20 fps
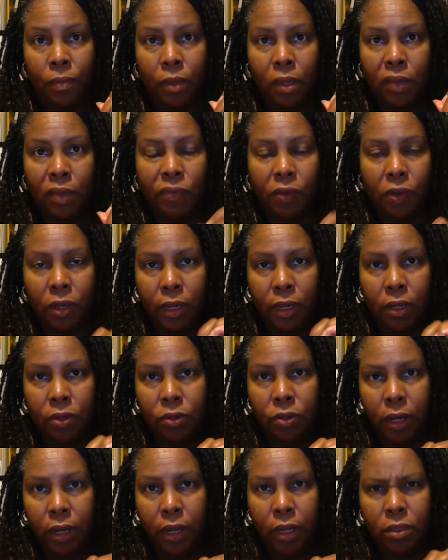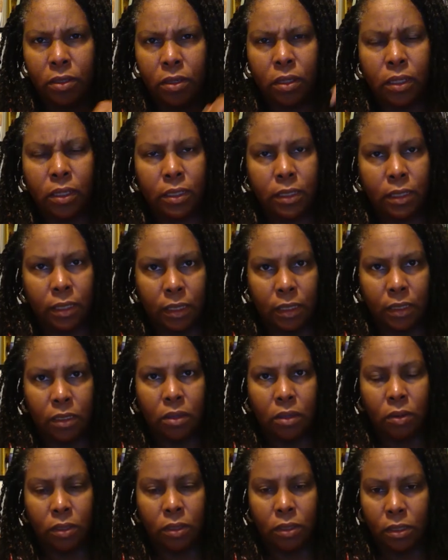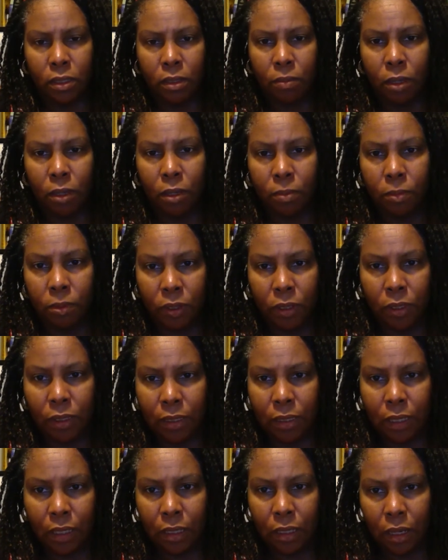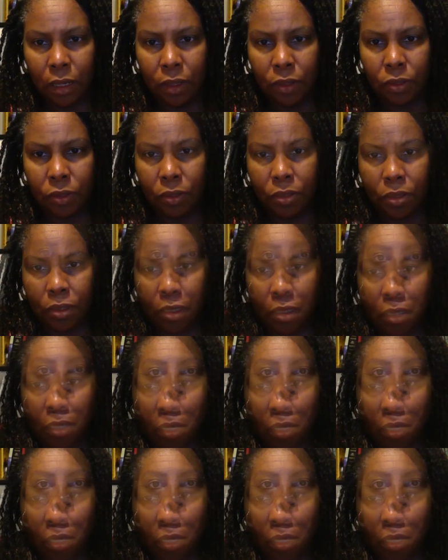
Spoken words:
If you can get your hands on it, it's easier in some communities than in others.